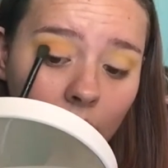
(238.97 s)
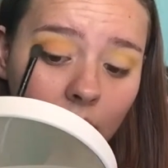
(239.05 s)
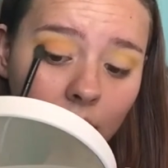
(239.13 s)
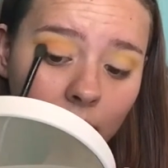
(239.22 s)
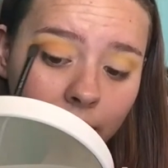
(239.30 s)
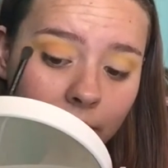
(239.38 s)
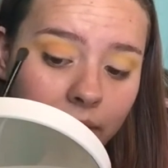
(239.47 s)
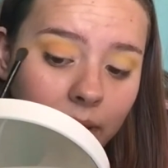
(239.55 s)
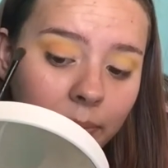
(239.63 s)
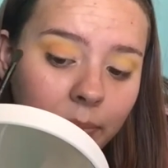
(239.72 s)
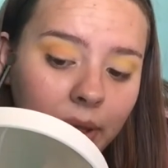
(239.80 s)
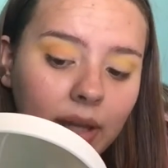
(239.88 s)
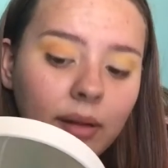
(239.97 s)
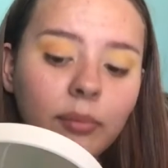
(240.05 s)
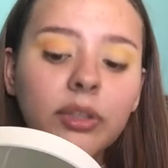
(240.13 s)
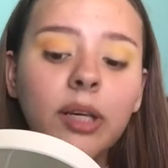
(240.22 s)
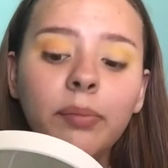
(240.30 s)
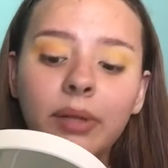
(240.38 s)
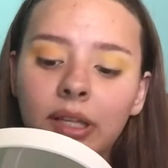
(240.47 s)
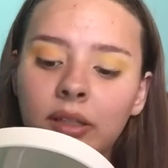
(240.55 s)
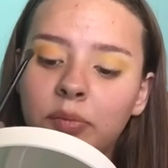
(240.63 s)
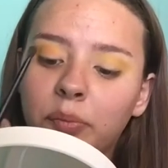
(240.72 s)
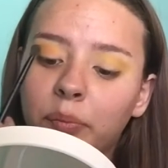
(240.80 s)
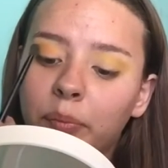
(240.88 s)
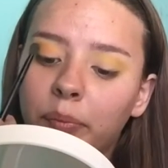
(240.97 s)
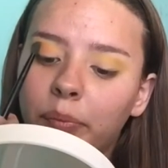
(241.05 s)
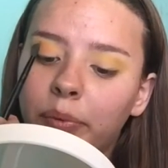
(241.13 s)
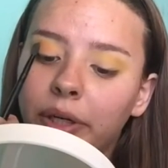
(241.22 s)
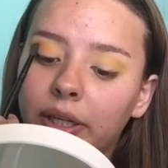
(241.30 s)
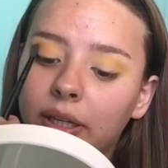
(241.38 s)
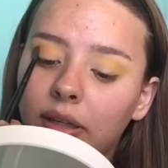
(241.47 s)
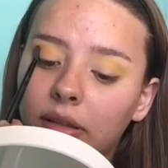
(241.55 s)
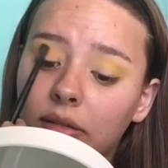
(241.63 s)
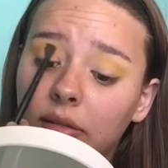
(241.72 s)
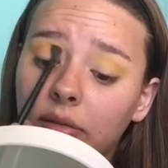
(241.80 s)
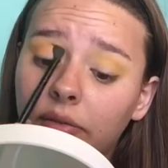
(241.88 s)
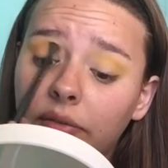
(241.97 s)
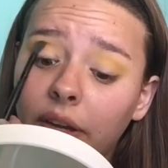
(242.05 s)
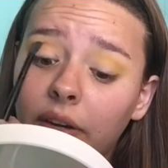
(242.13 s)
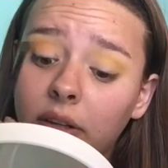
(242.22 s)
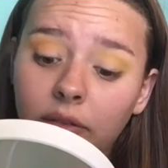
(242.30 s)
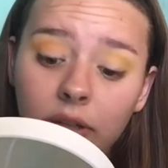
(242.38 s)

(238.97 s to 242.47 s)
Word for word: Um, they they blend pretty, very,